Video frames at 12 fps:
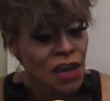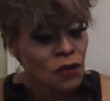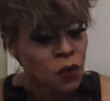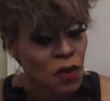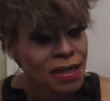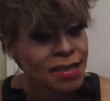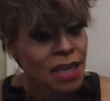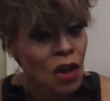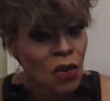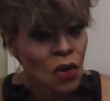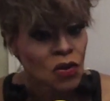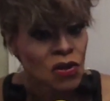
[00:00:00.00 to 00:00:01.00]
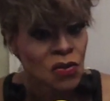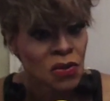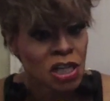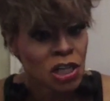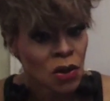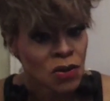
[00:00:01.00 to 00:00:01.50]
if we sell those
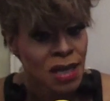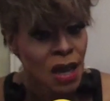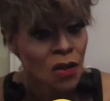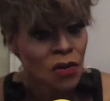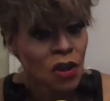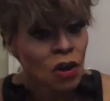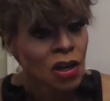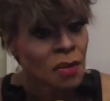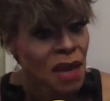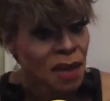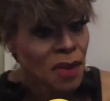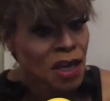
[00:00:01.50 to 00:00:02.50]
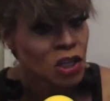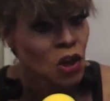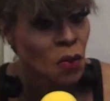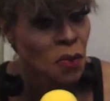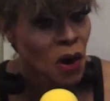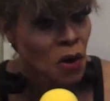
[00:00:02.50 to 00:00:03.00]
3 shows out, they're going to make my
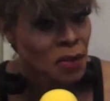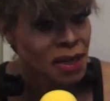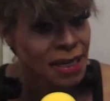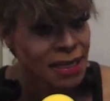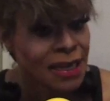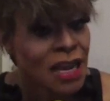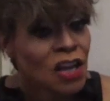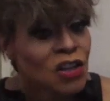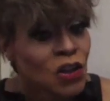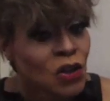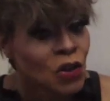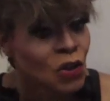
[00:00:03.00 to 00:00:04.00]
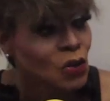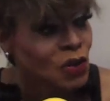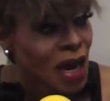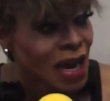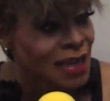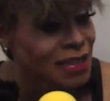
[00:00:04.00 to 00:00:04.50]
show permanent. So you
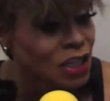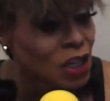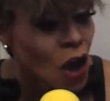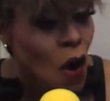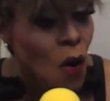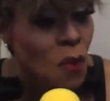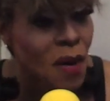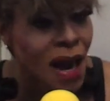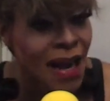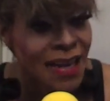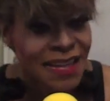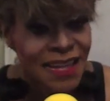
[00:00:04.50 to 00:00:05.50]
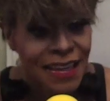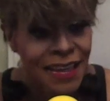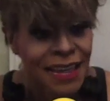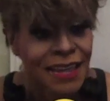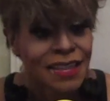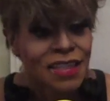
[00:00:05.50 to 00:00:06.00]
guys go buy
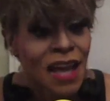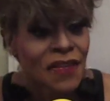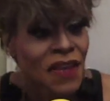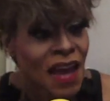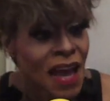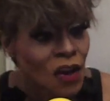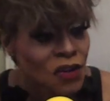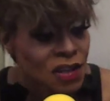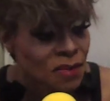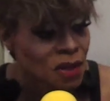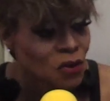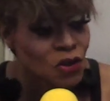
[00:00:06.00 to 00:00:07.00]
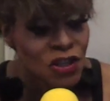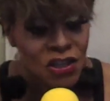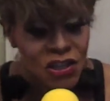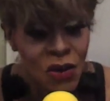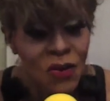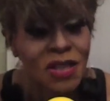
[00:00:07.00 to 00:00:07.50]
tickets at the House of Blues. The
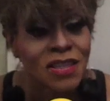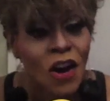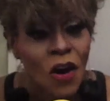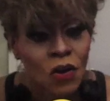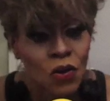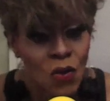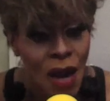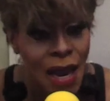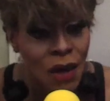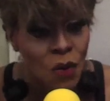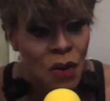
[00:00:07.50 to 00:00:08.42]
show is called Drag